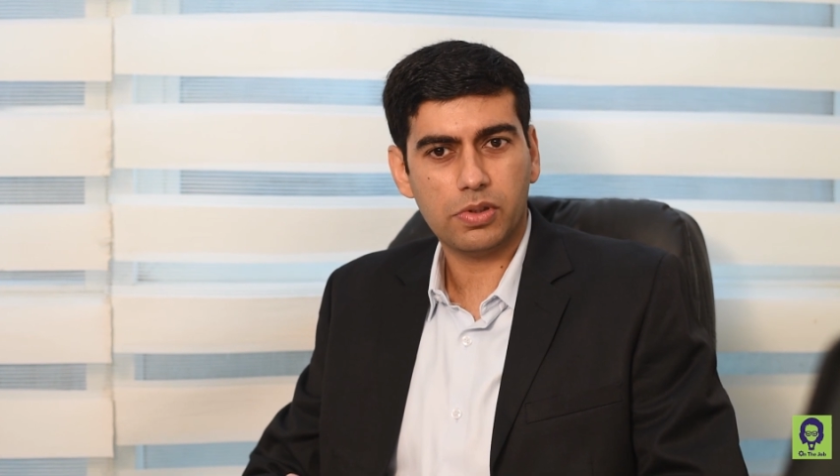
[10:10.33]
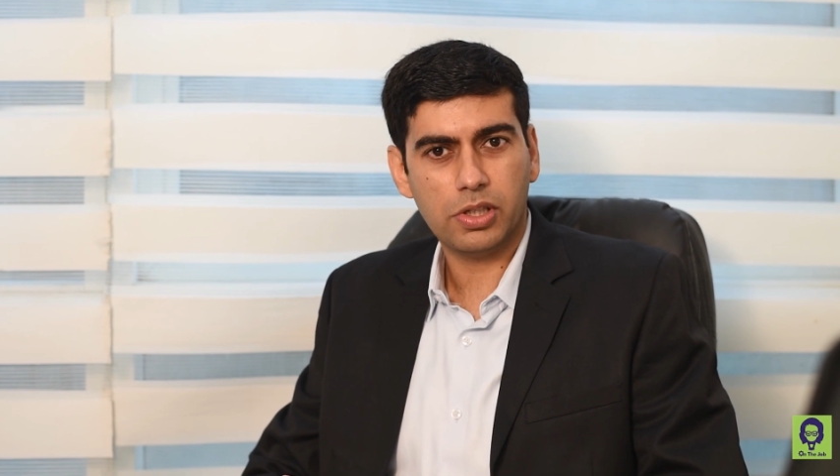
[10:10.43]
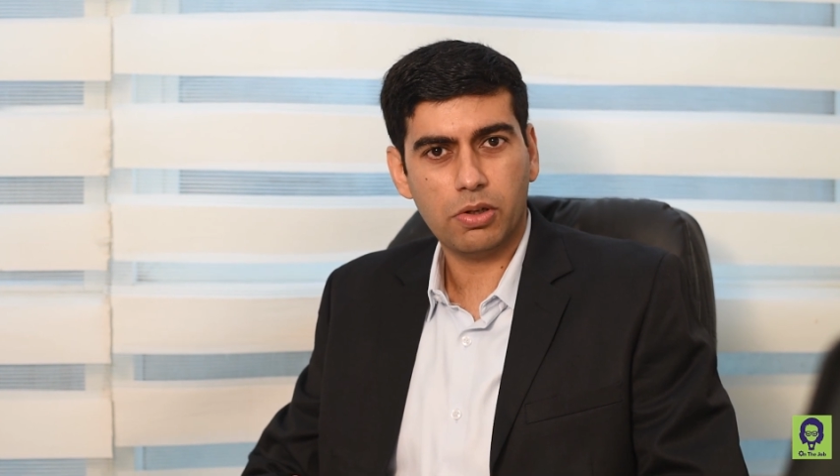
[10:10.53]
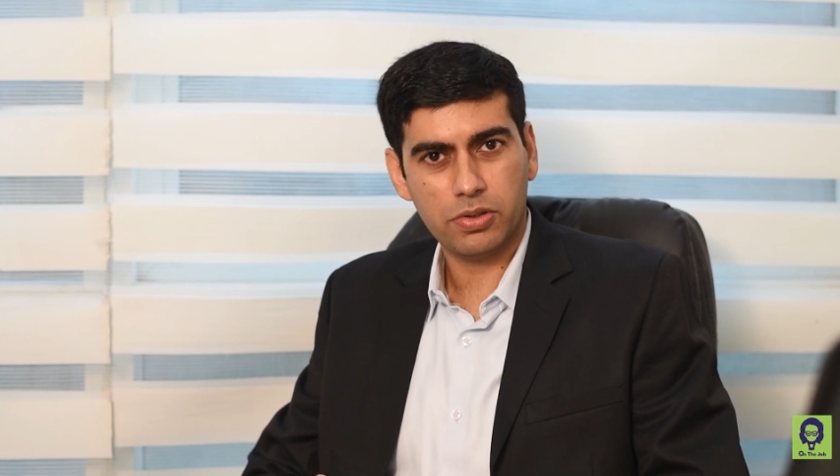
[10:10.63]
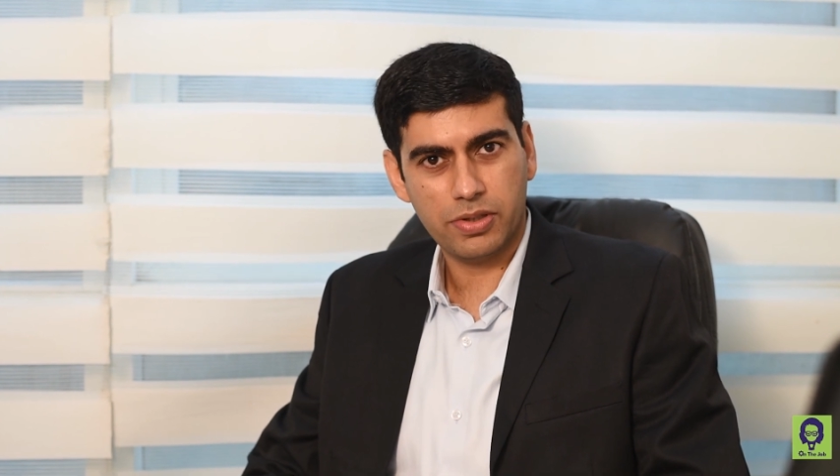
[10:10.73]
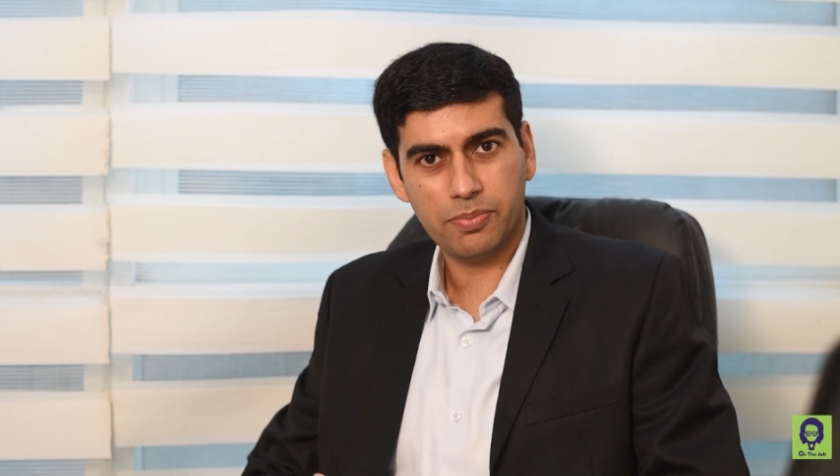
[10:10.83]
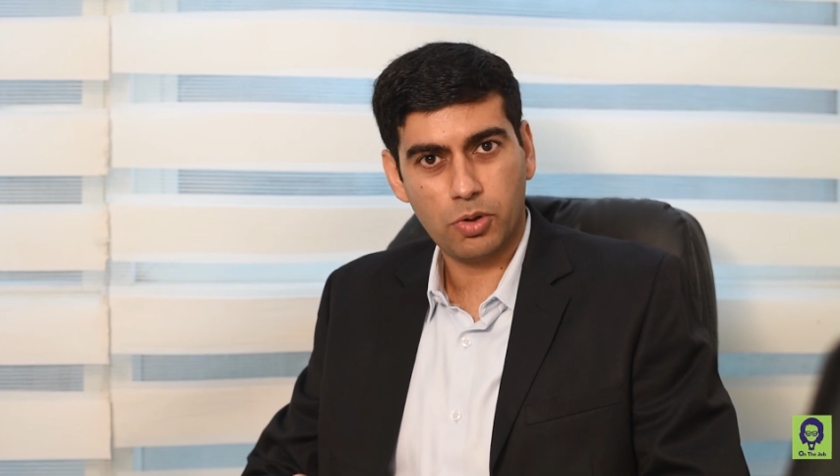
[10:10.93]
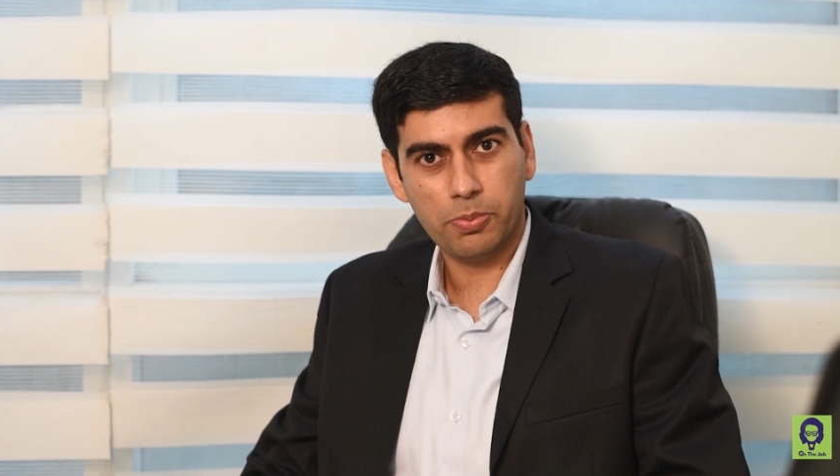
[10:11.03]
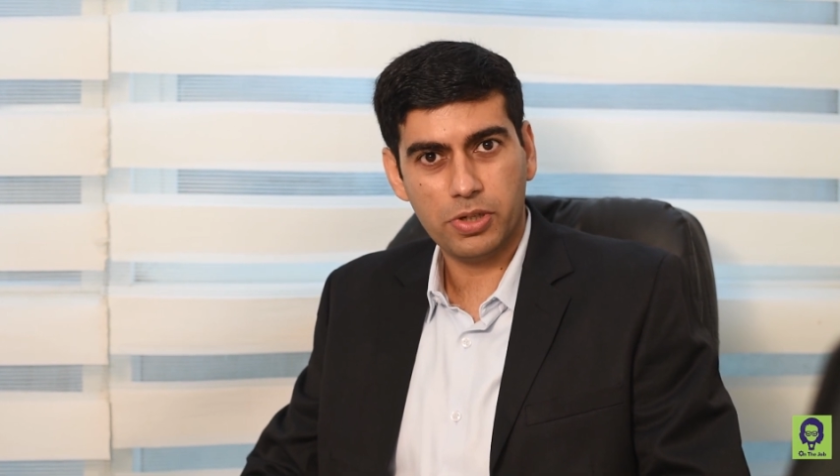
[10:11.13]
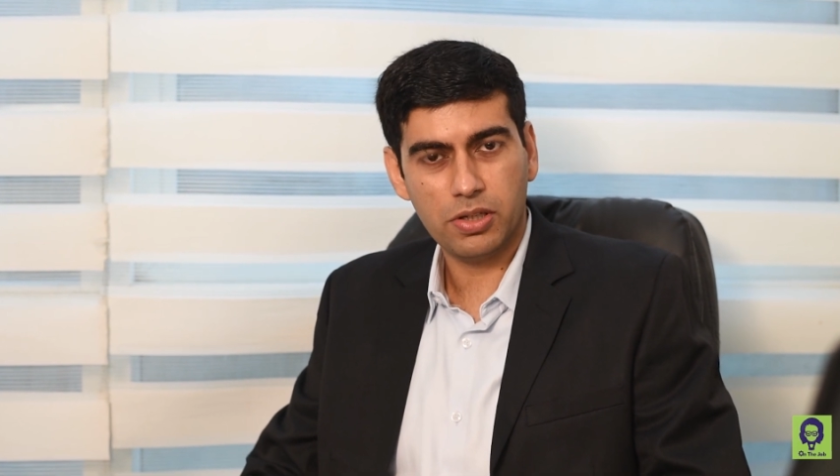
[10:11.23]
They also have
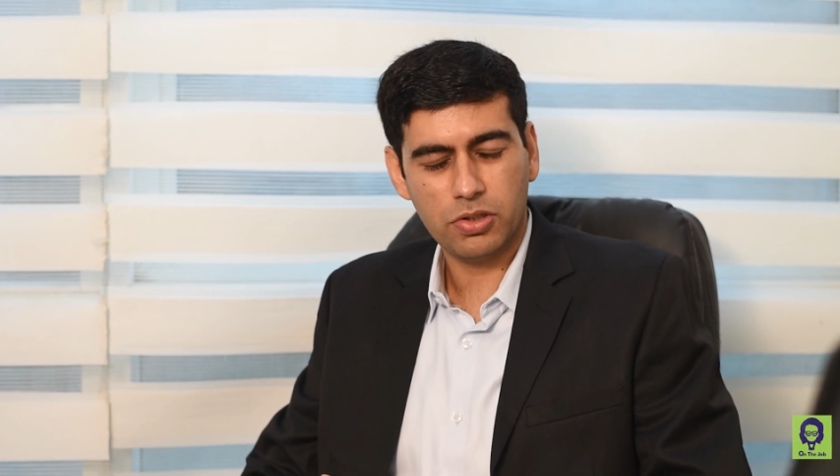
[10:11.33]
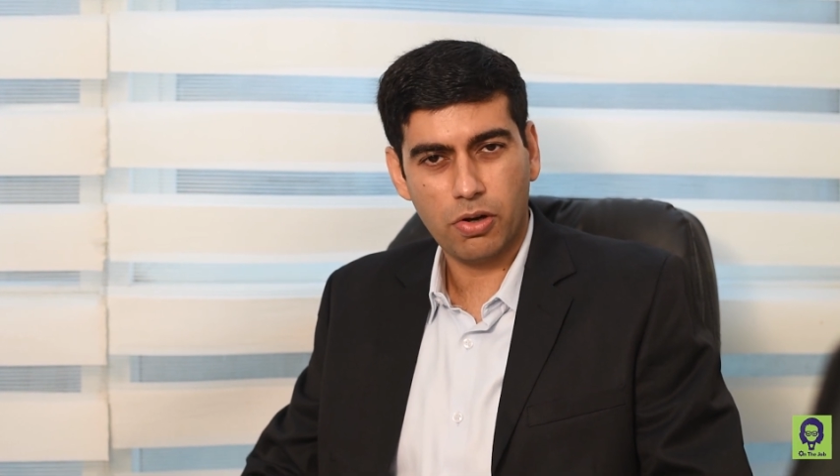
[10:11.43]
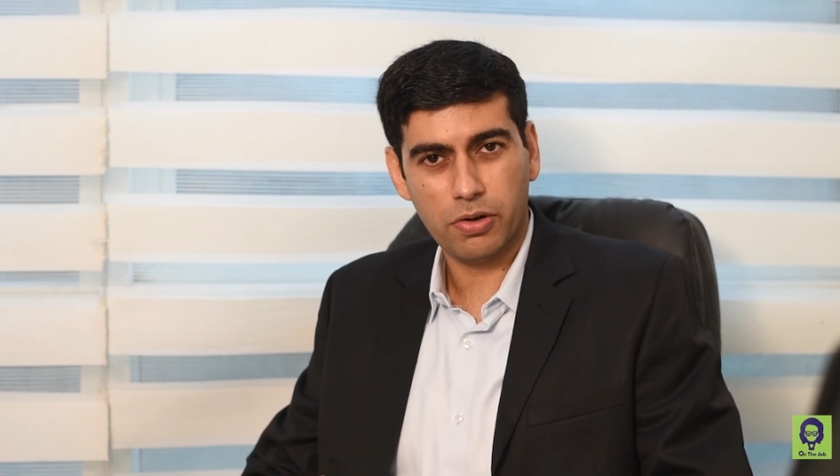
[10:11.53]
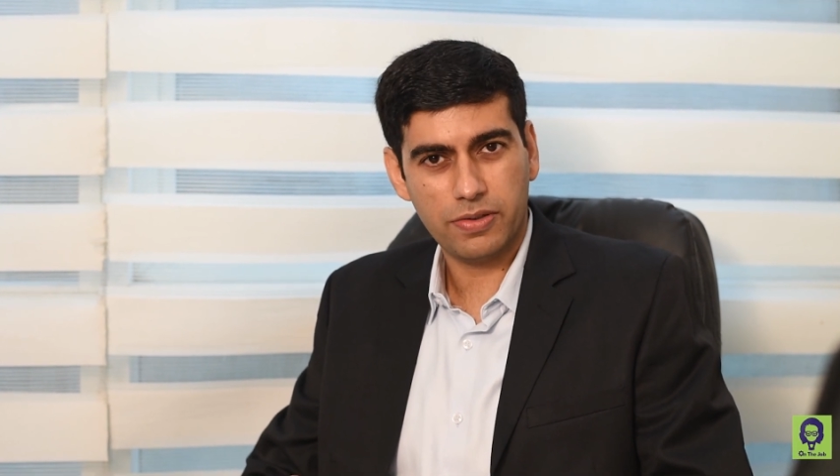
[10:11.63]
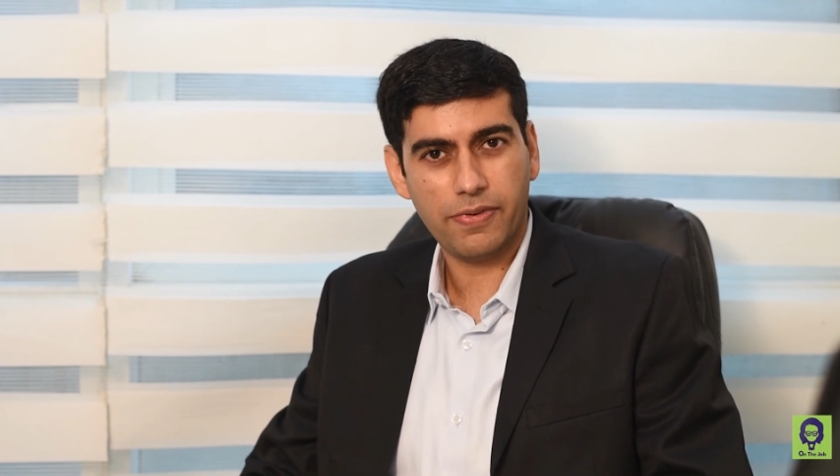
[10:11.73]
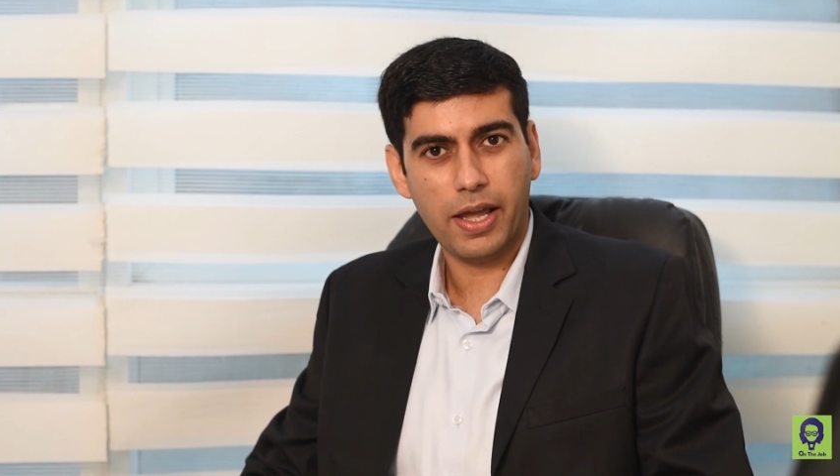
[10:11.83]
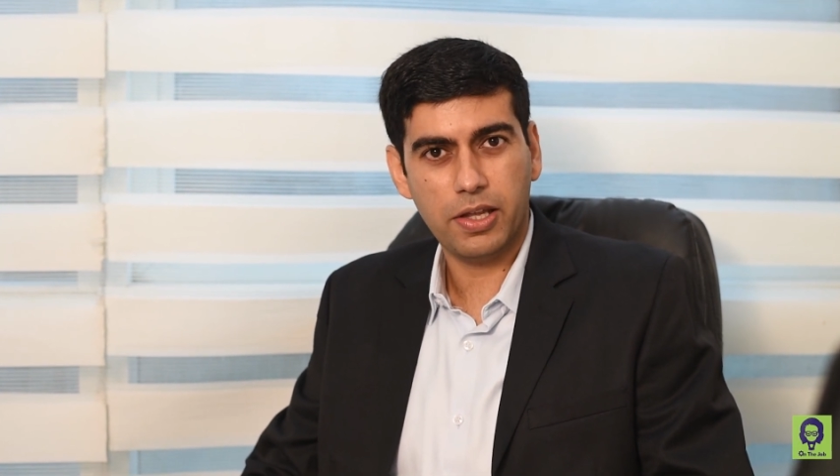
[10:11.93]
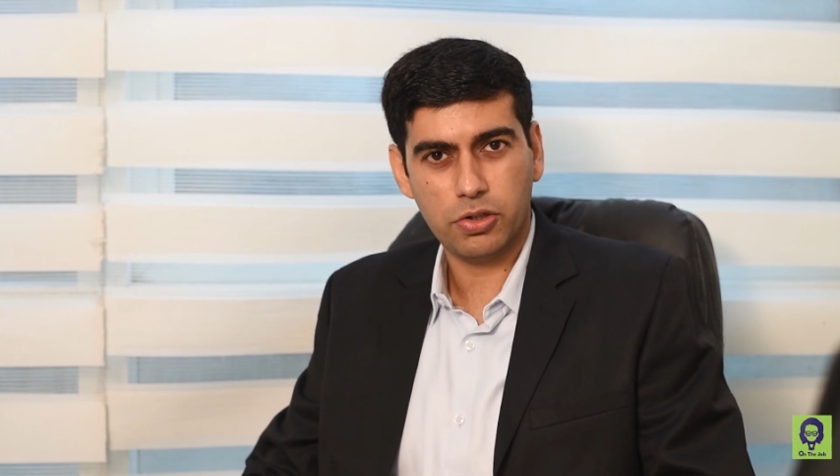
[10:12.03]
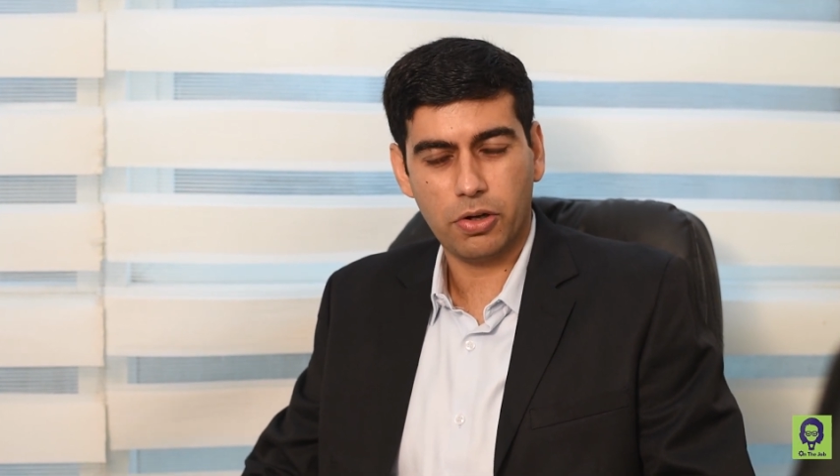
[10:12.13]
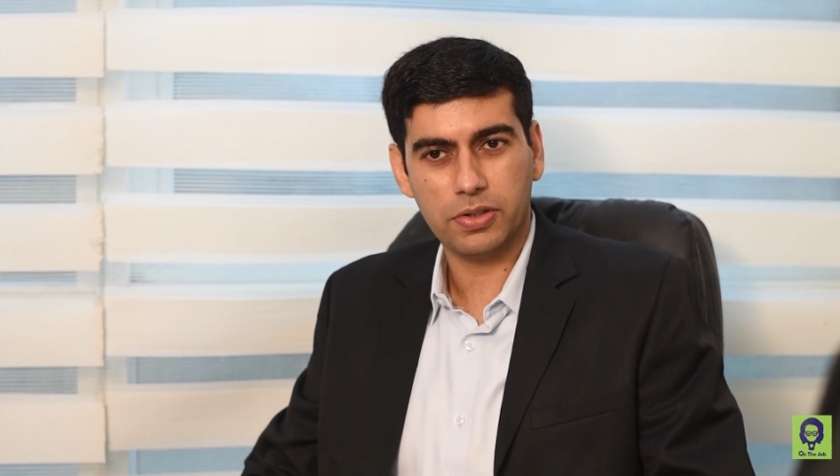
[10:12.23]
property insurance, fire
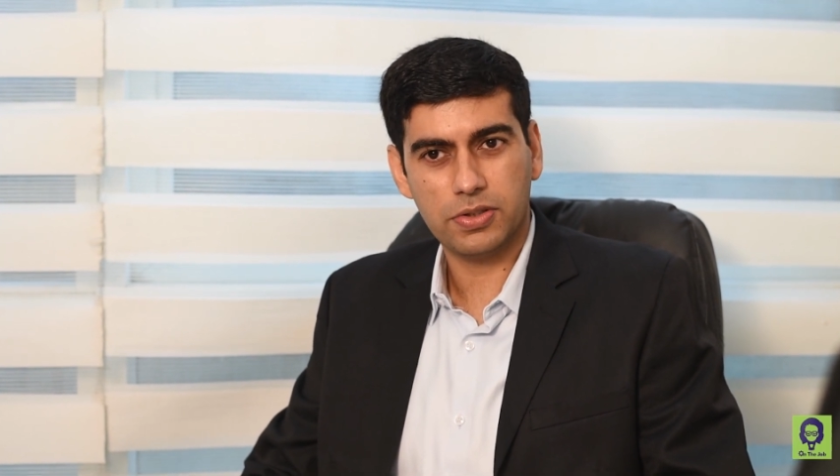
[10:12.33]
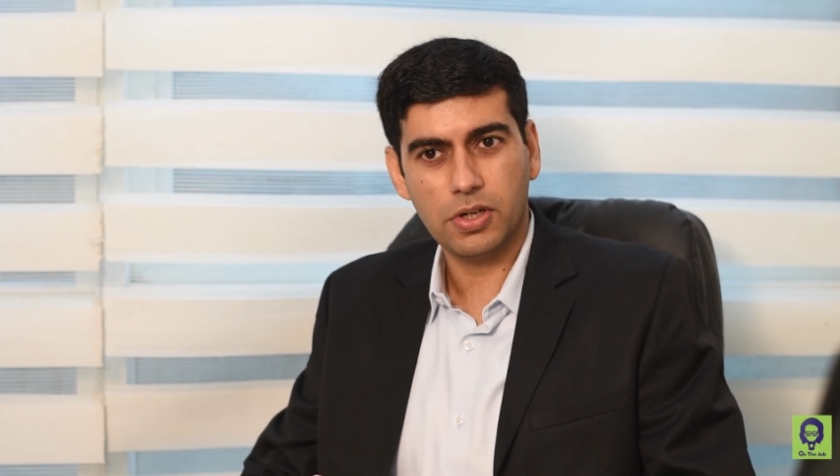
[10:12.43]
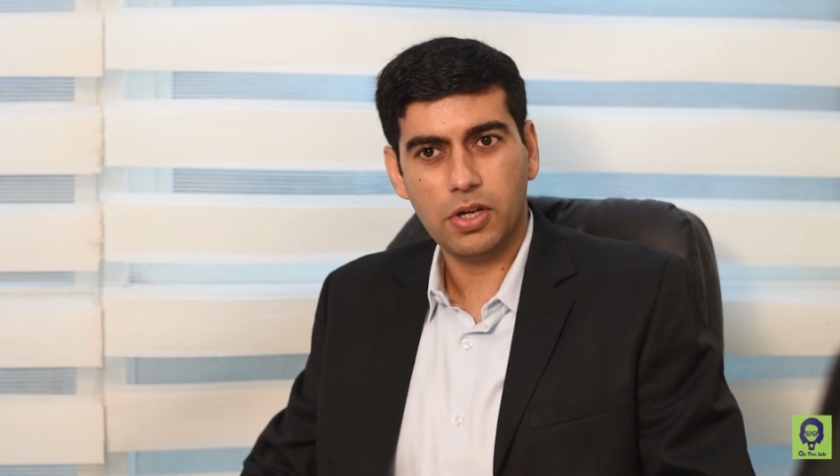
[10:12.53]
insurance.